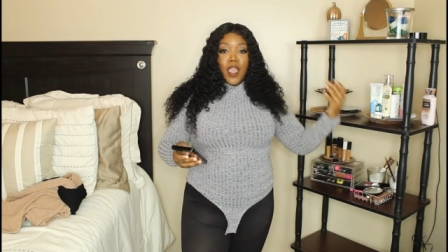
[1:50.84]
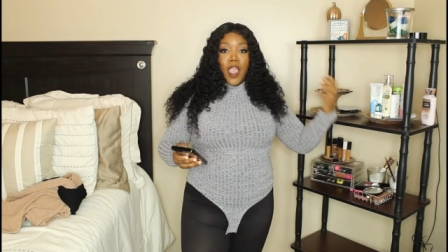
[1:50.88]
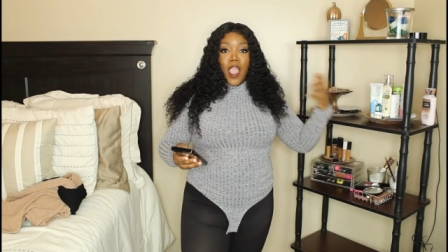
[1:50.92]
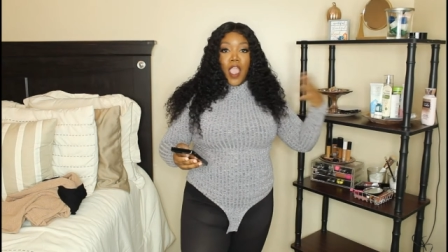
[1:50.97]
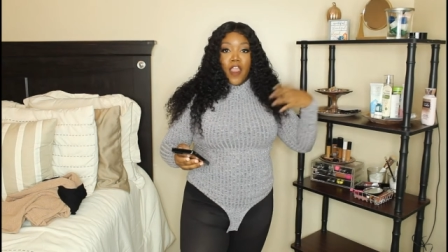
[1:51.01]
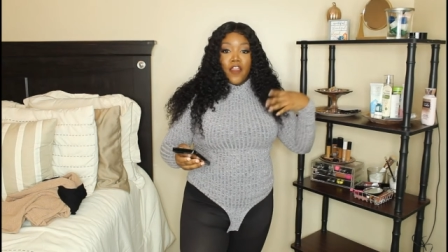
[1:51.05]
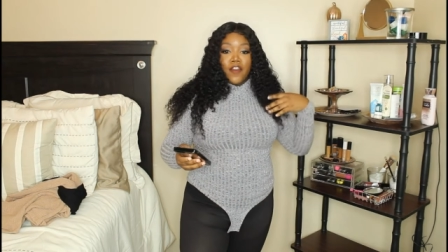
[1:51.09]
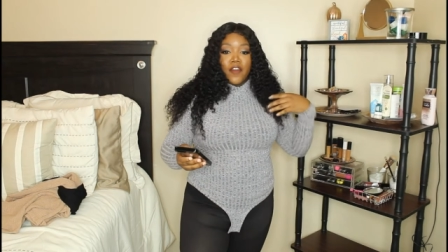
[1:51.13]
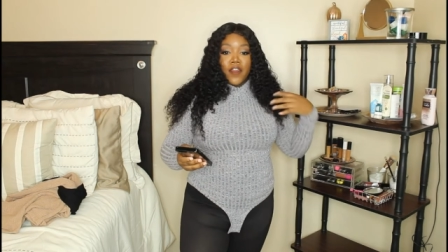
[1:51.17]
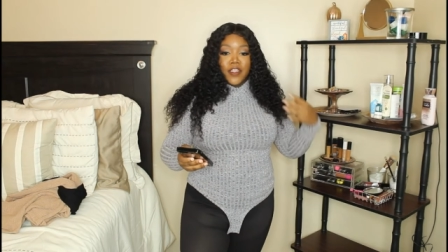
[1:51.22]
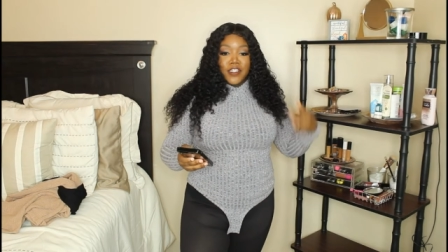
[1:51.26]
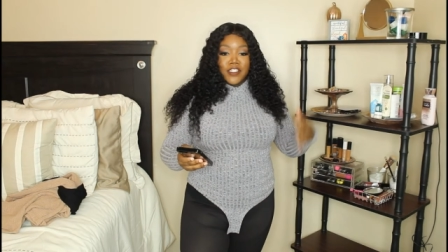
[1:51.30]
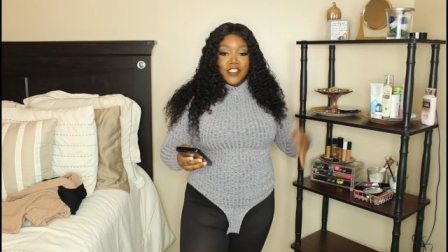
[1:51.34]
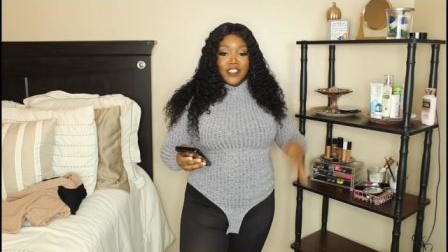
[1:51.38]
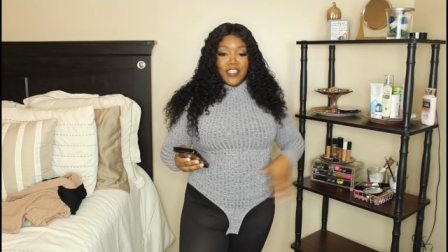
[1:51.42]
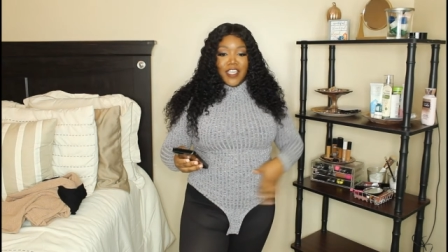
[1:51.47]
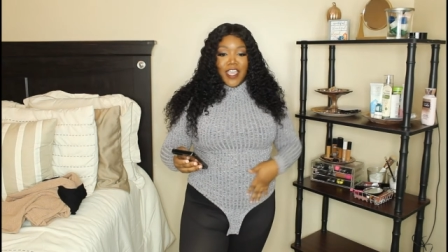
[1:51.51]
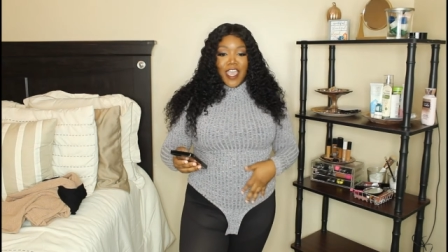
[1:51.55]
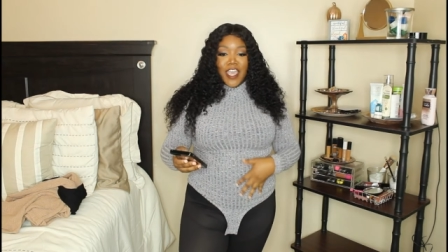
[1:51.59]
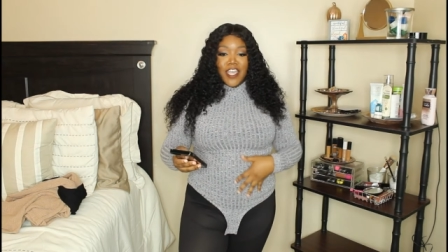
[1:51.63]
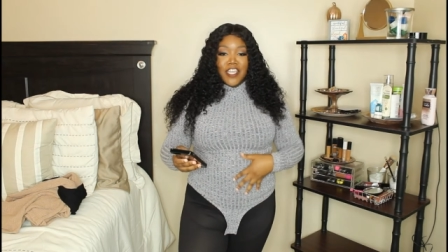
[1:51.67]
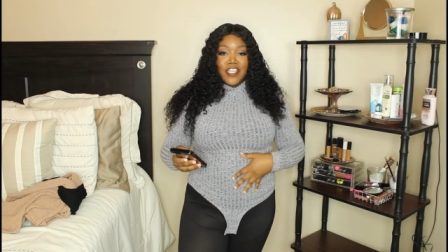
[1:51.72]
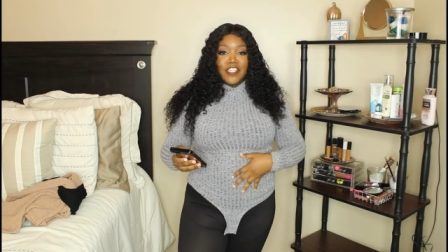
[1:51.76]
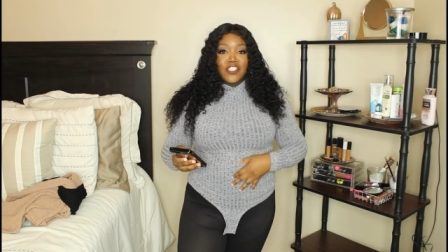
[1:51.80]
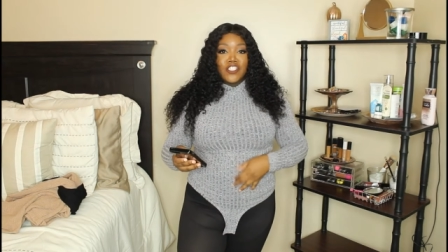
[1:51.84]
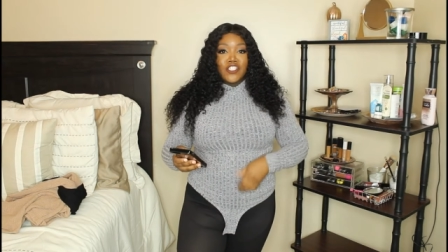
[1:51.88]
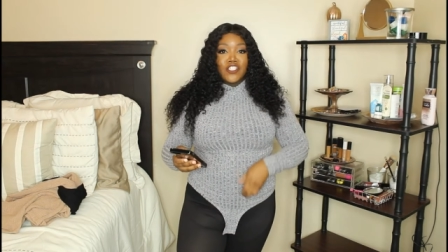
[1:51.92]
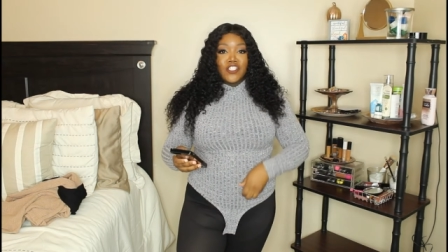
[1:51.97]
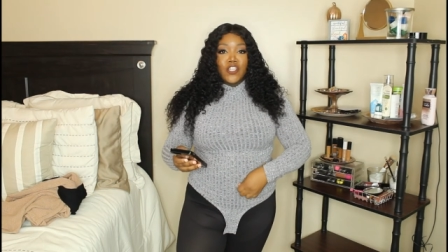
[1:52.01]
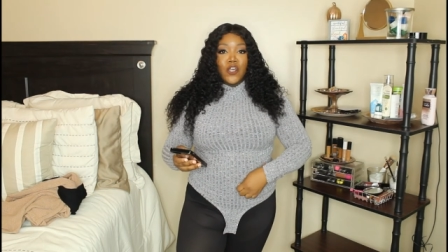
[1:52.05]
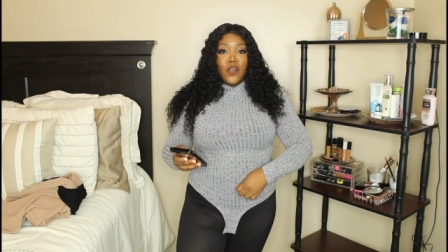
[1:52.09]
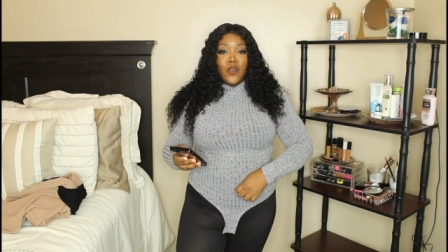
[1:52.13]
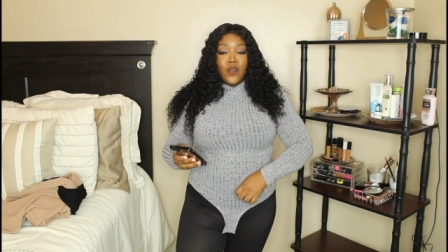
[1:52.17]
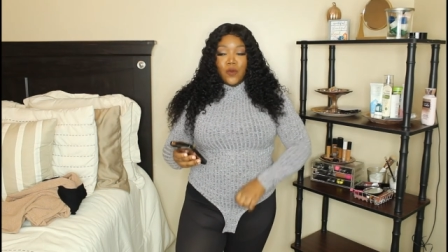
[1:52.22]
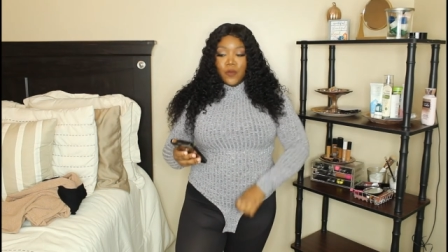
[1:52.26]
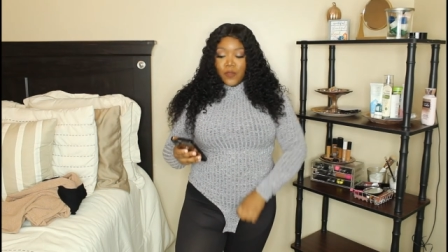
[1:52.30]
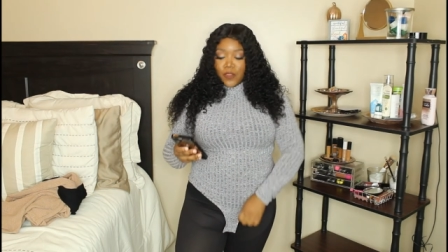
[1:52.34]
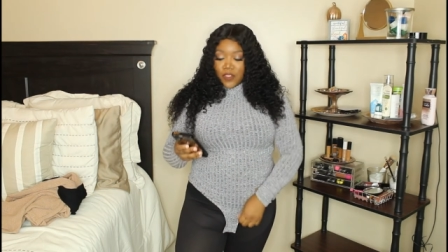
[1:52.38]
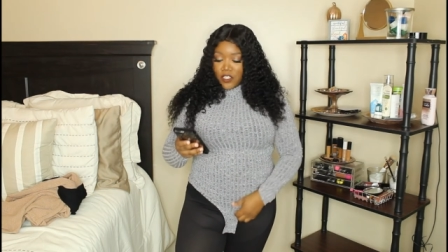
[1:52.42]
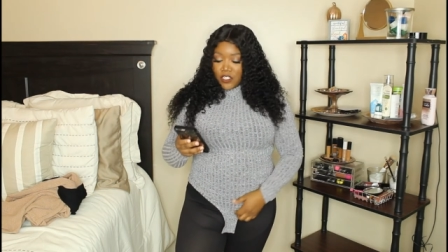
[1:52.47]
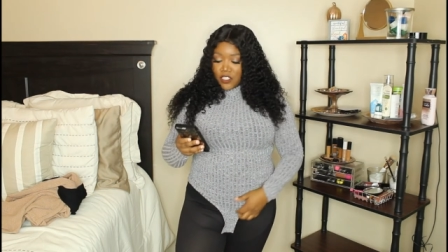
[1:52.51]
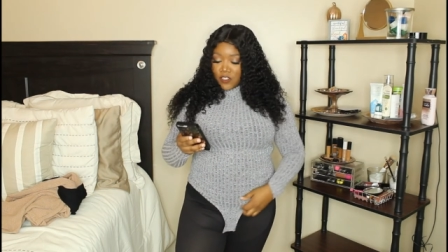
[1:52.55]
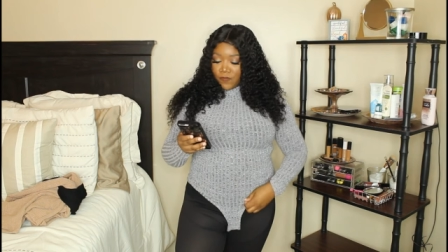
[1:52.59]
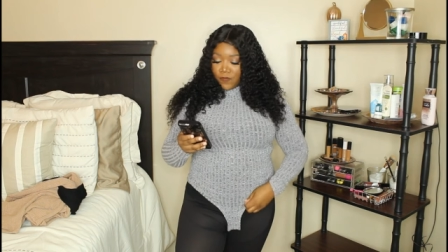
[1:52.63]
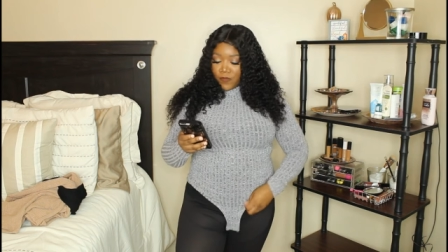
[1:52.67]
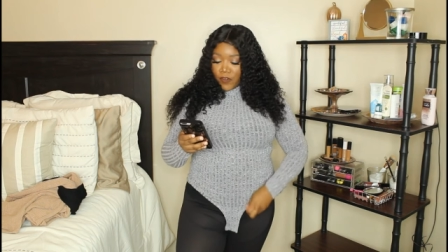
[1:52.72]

Alright you guys, so this